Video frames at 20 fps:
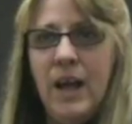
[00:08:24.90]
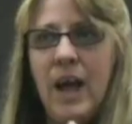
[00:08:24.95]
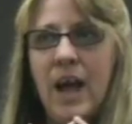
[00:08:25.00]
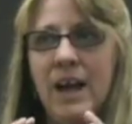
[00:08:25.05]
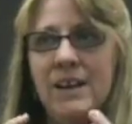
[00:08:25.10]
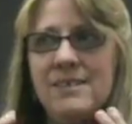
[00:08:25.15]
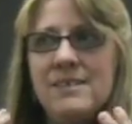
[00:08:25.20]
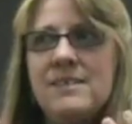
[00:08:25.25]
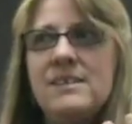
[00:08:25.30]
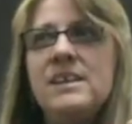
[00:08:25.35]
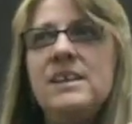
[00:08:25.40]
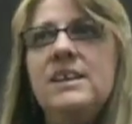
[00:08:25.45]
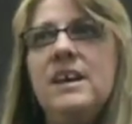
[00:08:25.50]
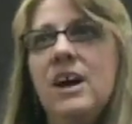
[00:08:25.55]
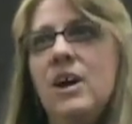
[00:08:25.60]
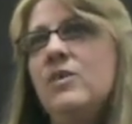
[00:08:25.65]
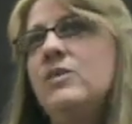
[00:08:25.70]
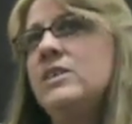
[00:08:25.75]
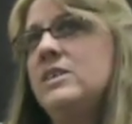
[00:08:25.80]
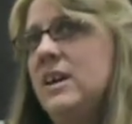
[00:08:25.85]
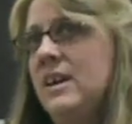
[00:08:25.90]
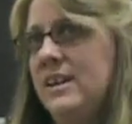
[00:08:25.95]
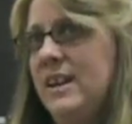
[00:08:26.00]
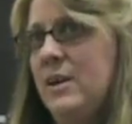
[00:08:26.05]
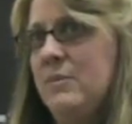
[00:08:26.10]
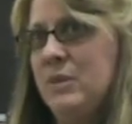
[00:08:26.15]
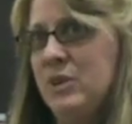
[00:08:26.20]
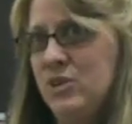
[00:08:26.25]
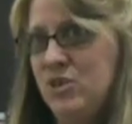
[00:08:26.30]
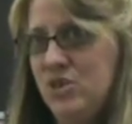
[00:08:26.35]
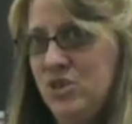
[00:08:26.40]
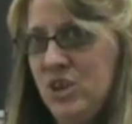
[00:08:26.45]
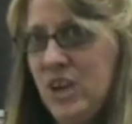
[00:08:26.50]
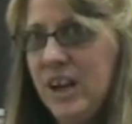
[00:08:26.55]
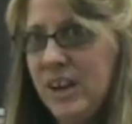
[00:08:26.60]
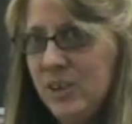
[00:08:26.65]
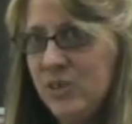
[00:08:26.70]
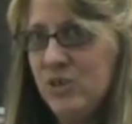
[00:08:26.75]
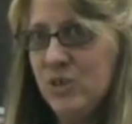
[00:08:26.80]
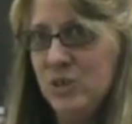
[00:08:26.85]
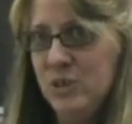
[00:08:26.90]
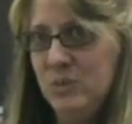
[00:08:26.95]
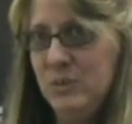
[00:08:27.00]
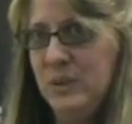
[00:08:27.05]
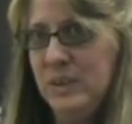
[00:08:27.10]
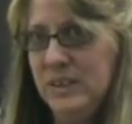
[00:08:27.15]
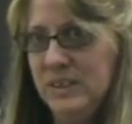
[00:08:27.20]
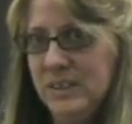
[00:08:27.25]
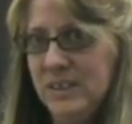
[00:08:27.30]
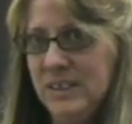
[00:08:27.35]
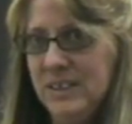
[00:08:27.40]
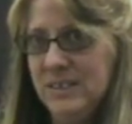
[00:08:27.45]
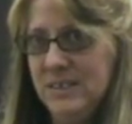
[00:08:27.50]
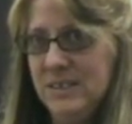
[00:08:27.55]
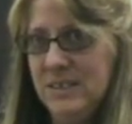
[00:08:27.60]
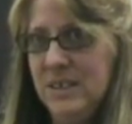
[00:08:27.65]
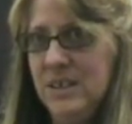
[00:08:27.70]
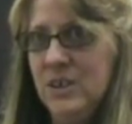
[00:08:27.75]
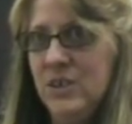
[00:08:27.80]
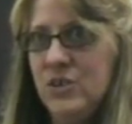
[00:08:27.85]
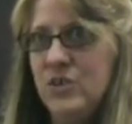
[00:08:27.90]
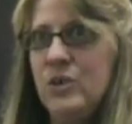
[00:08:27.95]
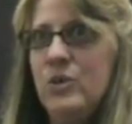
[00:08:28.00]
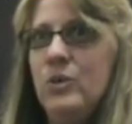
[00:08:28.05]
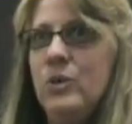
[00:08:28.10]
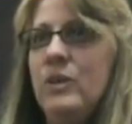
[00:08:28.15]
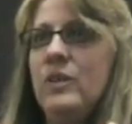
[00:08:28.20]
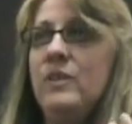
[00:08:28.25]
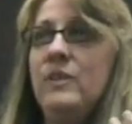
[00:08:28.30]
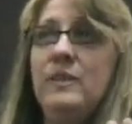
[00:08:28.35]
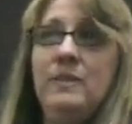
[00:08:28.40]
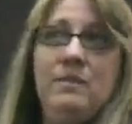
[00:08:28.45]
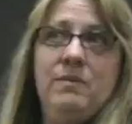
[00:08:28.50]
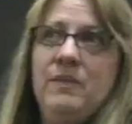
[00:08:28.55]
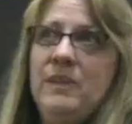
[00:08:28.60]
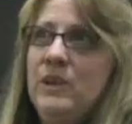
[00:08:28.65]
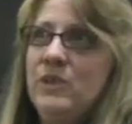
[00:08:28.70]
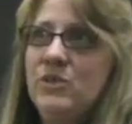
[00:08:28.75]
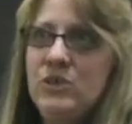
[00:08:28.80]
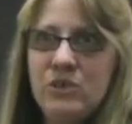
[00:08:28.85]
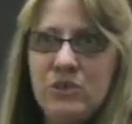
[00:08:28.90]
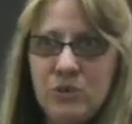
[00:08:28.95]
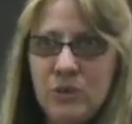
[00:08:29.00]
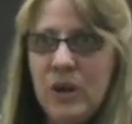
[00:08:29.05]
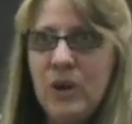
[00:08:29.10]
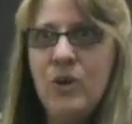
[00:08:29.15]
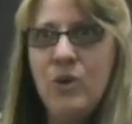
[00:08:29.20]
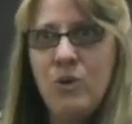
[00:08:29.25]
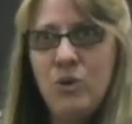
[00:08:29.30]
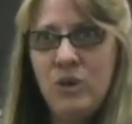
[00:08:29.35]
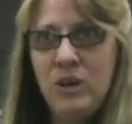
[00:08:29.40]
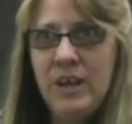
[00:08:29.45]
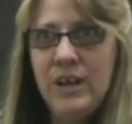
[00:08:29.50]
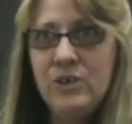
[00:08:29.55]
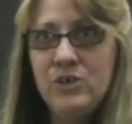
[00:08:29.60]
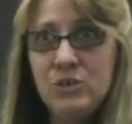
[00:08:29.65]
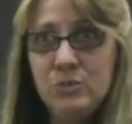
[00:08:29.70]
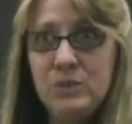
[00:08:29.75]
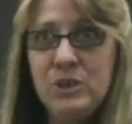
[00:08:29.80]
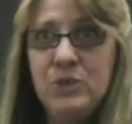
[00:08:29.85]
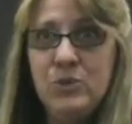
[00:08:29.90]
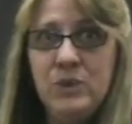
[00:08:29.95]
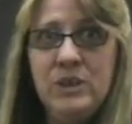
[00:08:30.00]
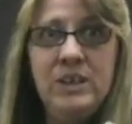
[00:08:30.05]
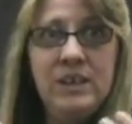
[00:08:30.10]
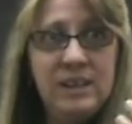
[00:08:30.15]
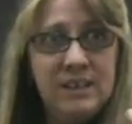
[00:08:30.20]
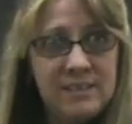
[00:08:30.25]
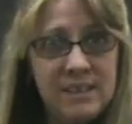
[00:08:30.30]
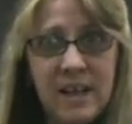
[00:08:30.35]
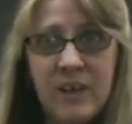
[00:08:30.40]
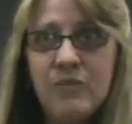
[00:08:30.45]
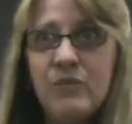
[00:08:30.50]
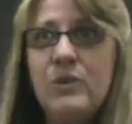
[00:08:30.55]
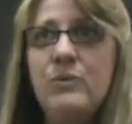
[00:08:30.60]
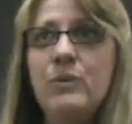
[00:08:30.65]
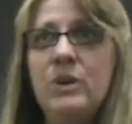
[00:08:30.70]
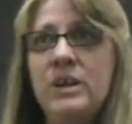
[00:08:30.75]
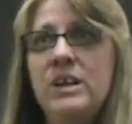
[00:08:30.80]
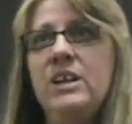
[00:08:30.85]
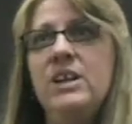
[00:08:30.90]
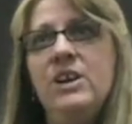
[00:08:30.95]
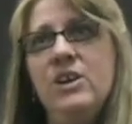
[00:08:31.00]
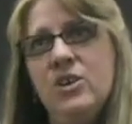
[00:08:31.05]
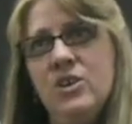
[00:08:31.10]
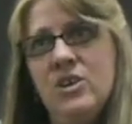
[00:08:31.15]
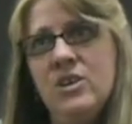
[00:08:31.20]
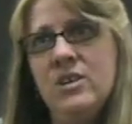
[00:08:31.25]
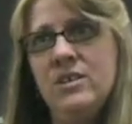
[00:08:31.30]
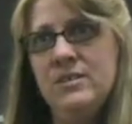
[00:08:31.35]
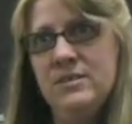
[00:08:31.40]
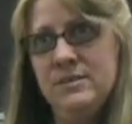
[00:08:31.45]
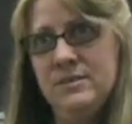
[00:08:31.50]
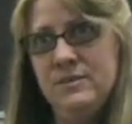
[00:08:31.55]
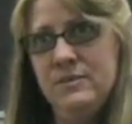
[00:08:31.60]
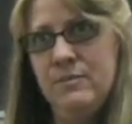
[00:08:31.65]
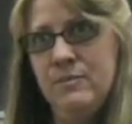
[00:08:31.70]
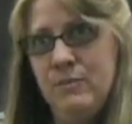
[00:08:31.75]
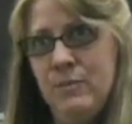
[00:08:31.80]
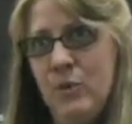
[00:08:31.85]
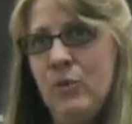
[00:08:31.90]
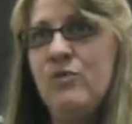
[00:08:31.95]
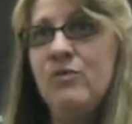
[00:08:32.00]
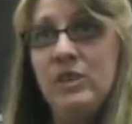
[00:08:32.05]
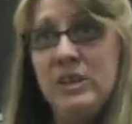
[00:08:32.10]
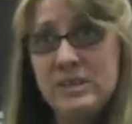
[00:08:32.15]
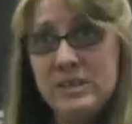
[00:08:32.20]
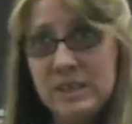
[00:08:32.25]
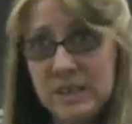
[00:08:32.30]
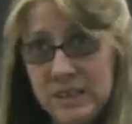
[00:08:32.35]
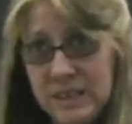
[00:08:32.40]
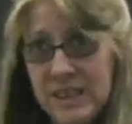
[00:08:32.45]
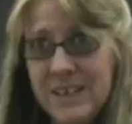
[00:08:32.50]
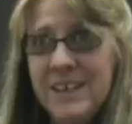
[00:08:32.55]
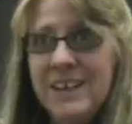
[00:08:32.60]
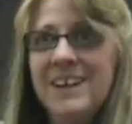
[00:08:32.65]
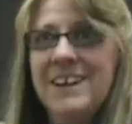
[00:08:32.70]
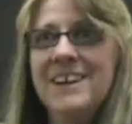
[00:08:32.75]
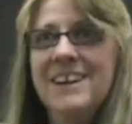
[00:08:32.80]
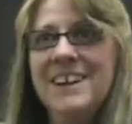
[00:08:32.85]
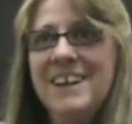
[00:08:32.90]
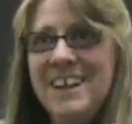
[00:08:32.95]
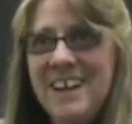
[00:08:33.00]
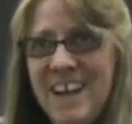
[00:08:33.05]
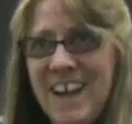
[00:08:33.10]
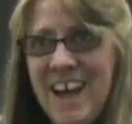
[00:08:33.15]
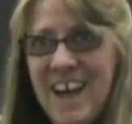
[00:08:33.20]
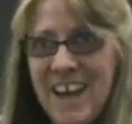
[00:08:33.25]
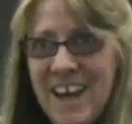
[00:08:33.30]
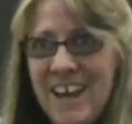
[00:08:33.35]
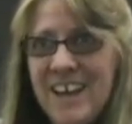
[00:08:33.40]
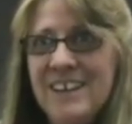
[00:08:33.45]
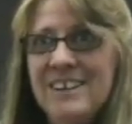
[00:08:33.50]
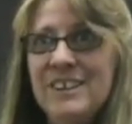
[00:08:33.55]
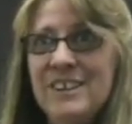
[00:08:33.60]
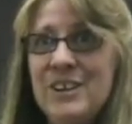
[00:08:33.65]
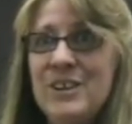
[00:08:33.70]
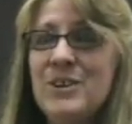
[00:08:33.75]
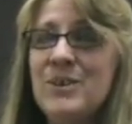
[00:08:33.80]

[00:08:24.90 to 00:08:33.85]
I see how the dynamics change in the building. So there's a direct correlation between, is everyone here both physically and